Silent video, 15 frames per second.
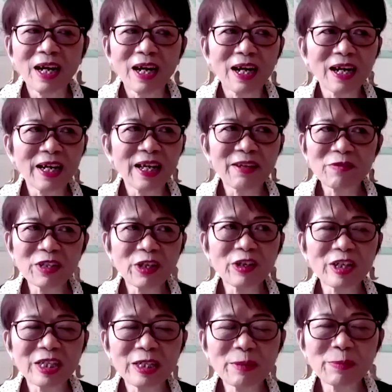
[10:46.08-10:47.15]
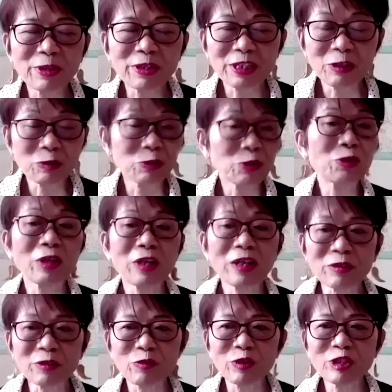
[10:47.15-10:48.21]
I haven't heard anybody who don't know
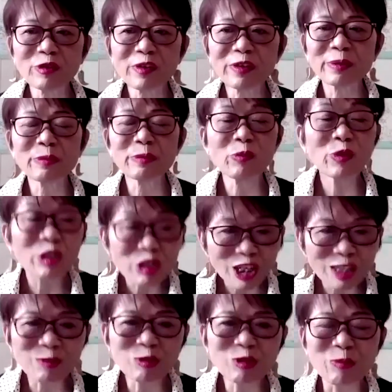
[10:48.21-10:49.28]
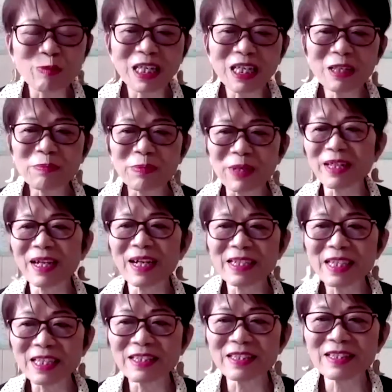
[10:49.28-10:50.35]
how to reach out to me, but I
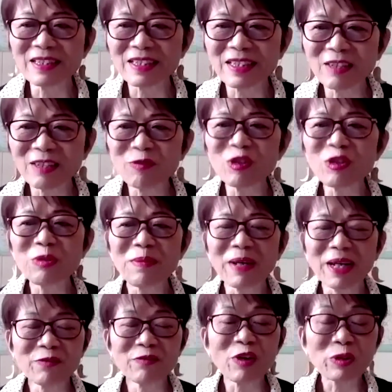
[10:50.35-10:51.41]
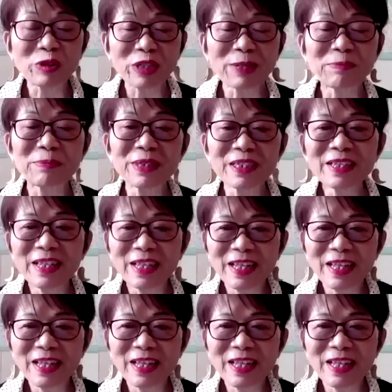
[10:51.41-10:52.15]
can give you my phone number.